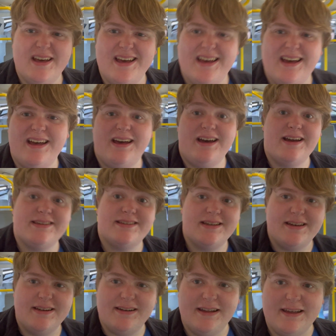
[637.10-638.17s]
I
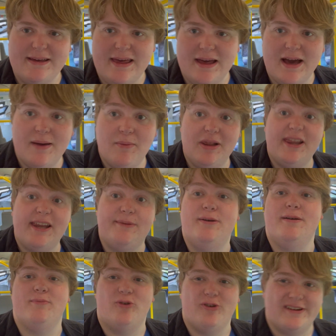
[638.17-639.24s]
certainly am a little
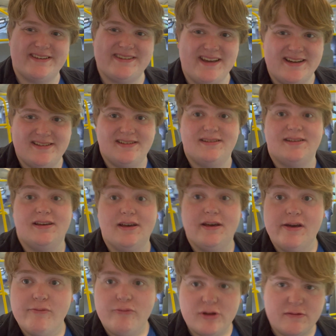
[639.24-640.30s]
bit more excited
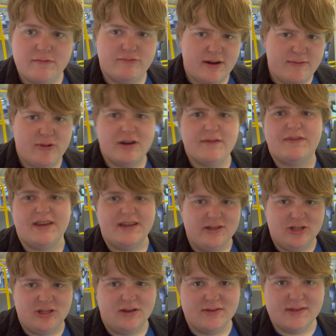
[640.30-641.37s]
when one of these
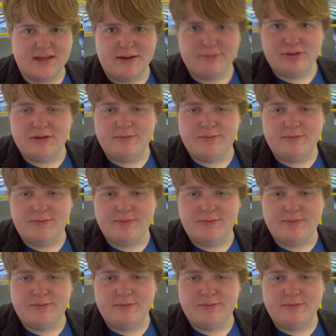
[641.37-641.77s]
shows up.